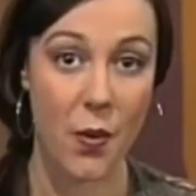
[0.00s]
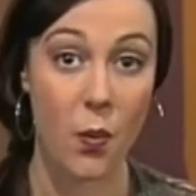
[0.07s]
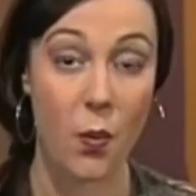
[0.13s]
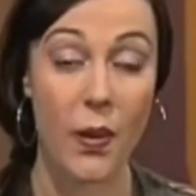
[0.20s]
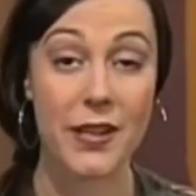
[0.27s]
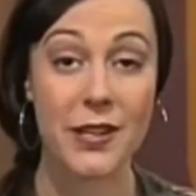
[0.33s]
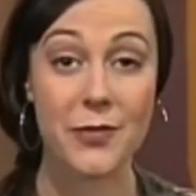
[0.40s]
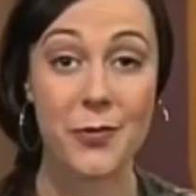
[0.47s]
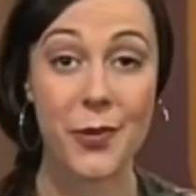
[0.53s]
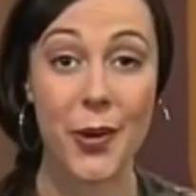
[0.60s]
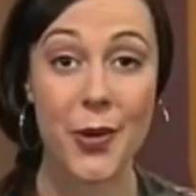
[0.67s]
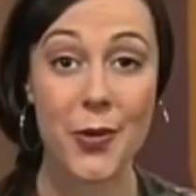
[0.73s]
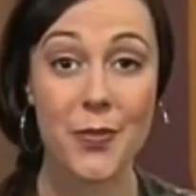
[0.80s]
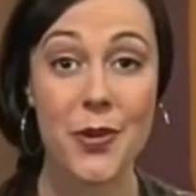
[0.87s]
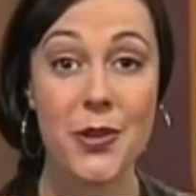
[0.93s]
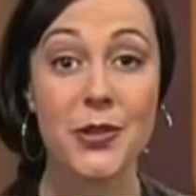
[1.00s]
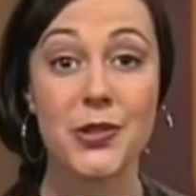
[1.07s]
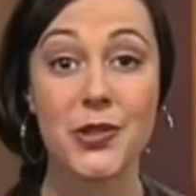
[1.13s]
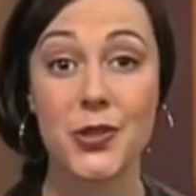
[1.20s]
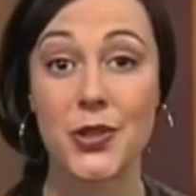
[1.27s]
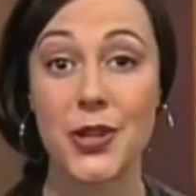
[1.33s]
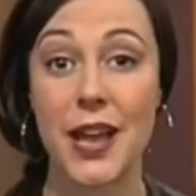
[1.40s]
"when in Rome,
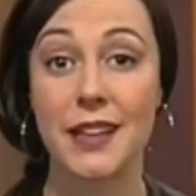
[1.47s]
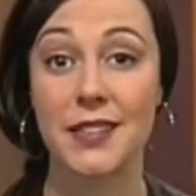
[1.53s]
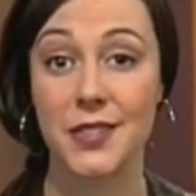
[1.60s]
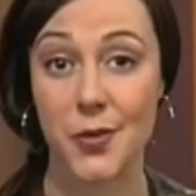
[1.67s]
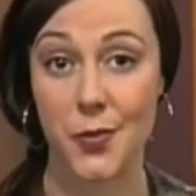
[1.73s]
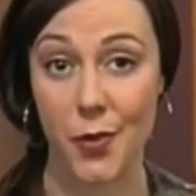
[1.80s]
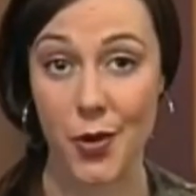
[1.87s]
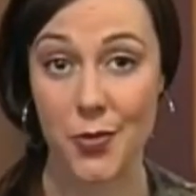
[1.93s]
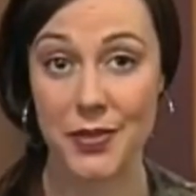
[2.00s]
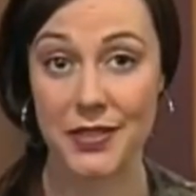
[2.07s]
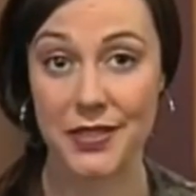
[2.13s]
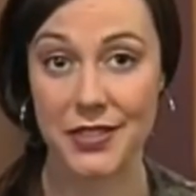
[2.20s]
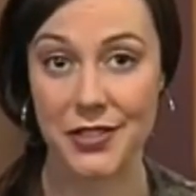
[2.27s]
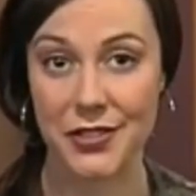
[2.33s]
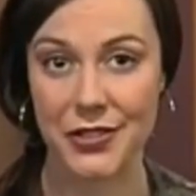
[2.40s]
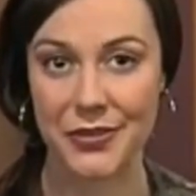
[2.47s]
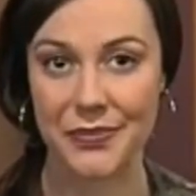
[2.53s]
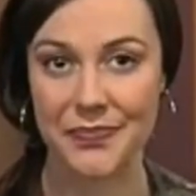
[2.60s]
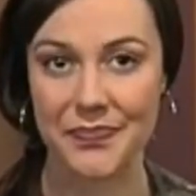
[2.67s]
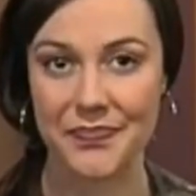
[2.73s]
do as the Romans do."